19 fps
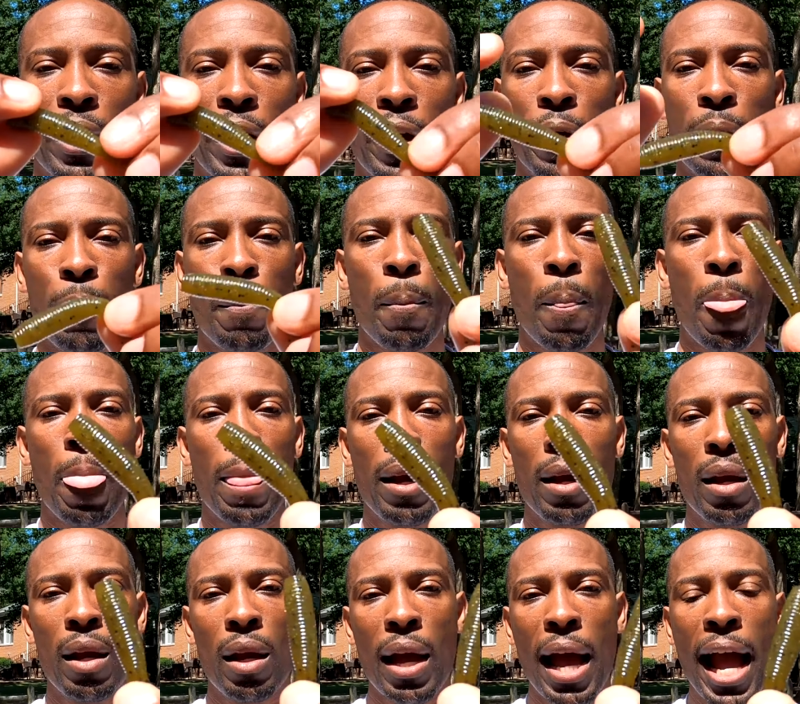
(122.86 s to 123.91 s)
there.
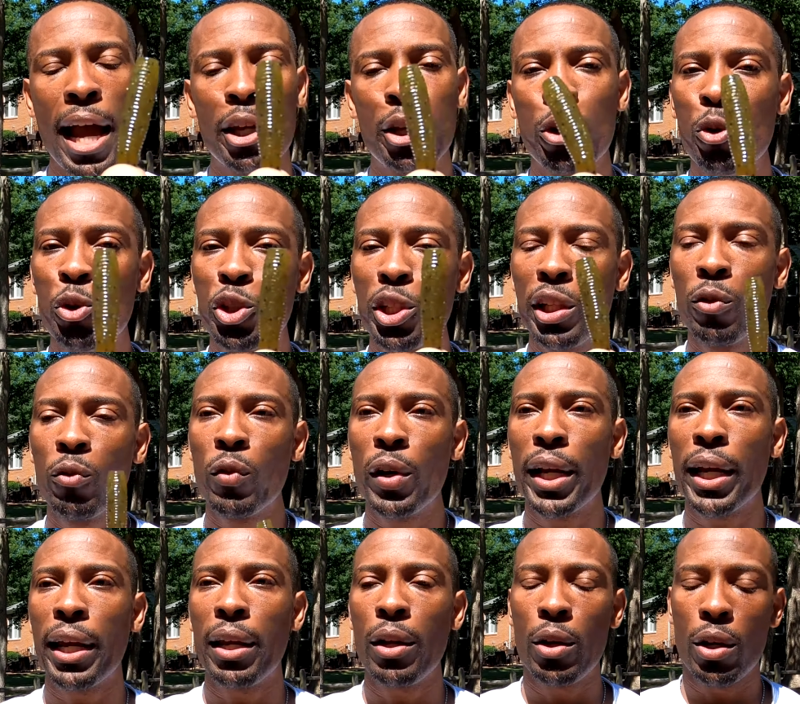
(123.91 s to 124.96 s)
I usually
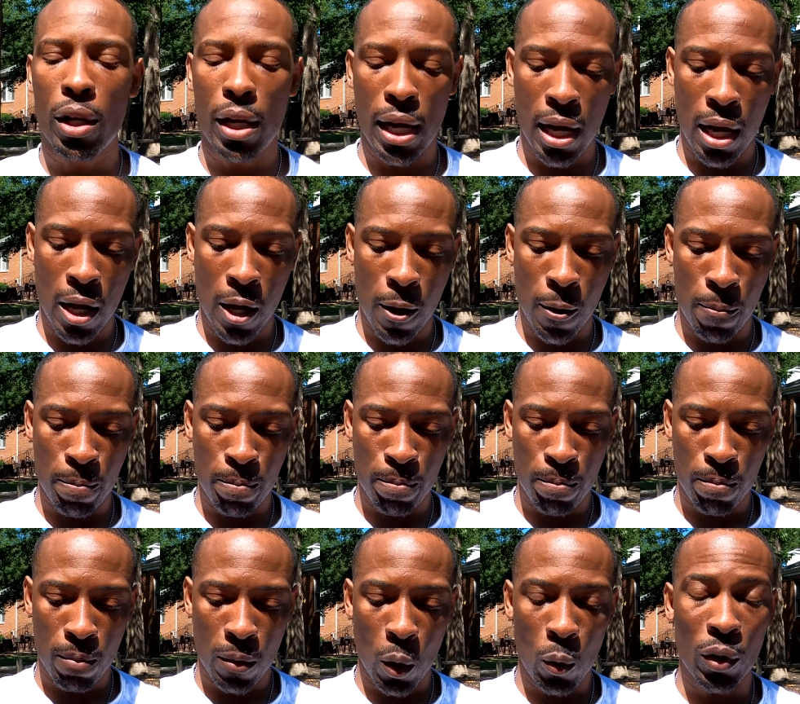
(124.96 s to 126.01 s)
rig it
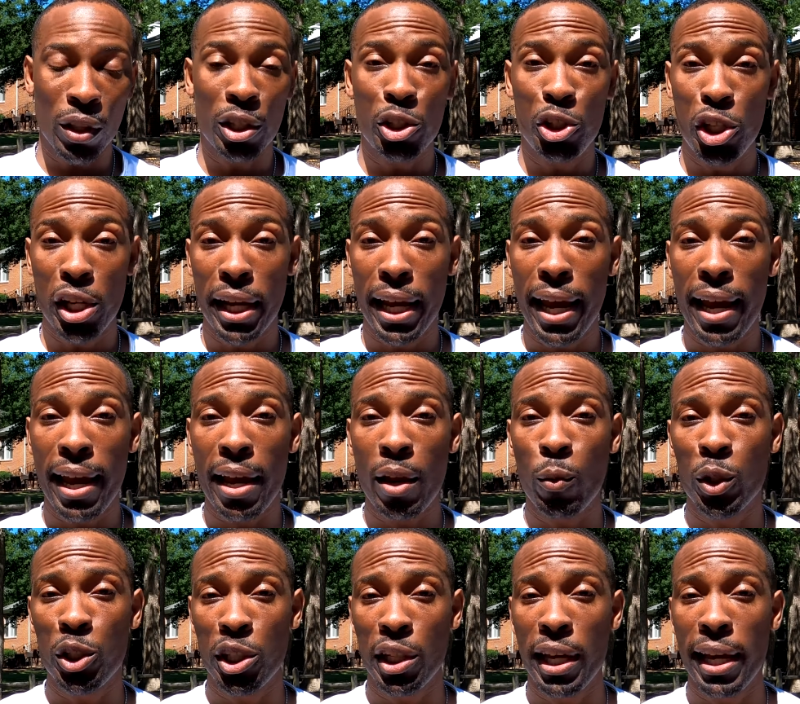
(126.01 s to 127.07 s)
with a jig head,
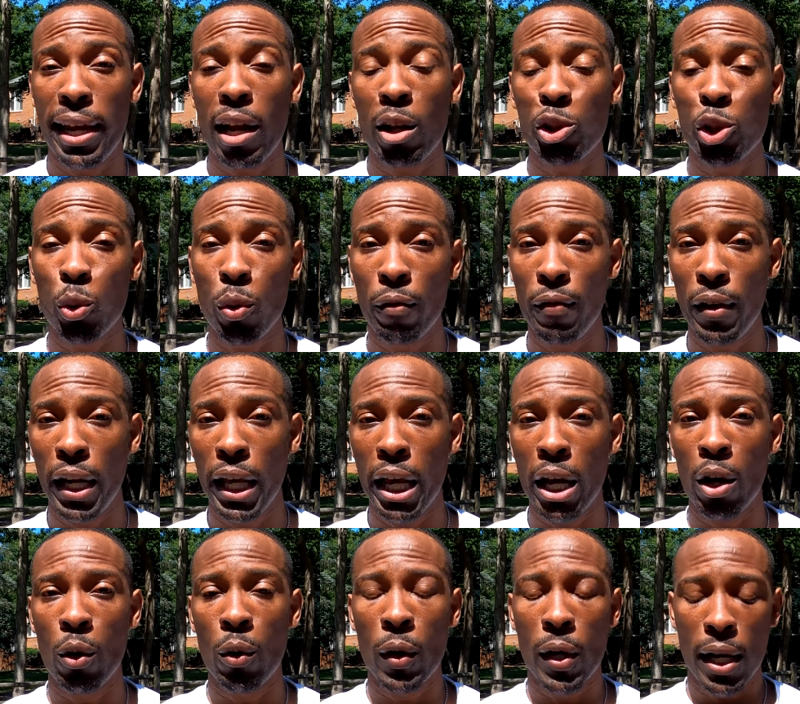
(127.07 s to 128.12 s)
which again, I'll show a video